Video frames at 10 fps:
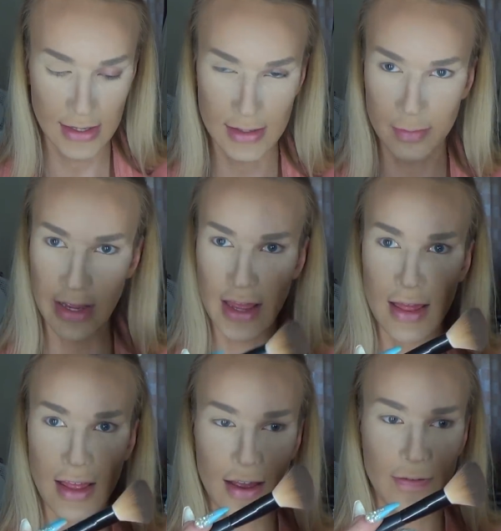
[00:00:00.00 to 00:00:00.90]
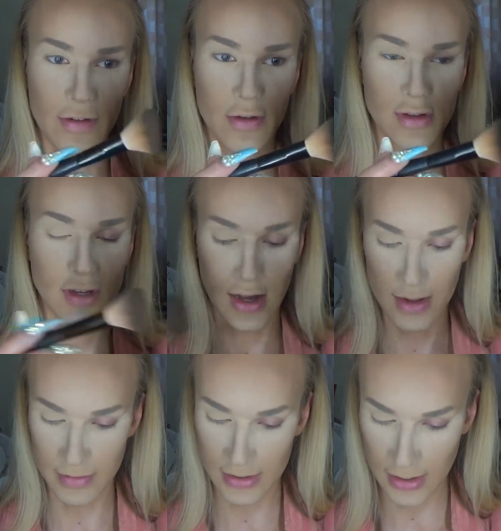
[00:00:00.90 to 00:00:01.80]
dip it in there a few
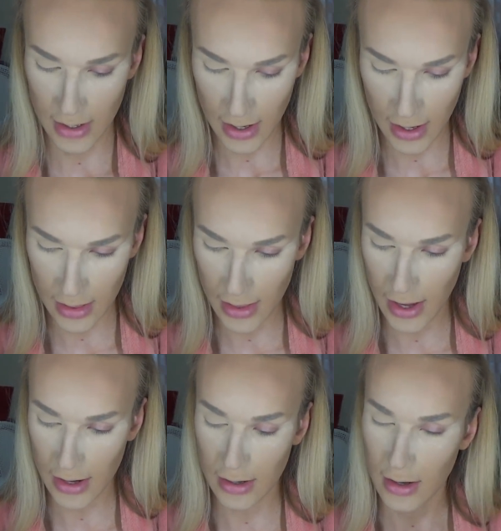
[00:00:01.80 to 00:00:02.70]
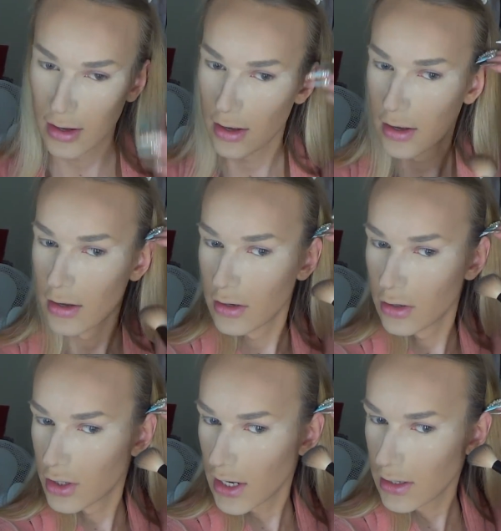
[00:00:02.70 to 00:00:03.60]
times, and then
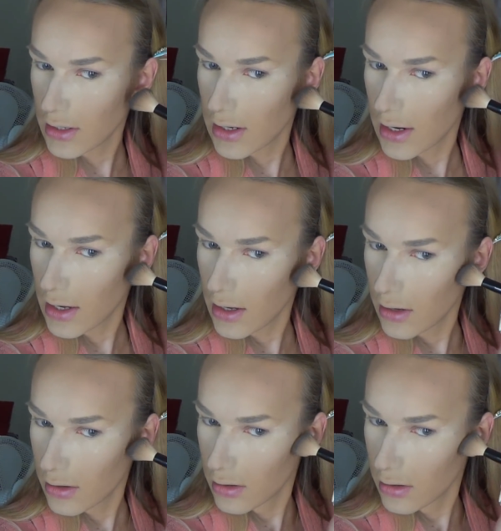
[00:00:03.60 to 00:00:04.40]
gently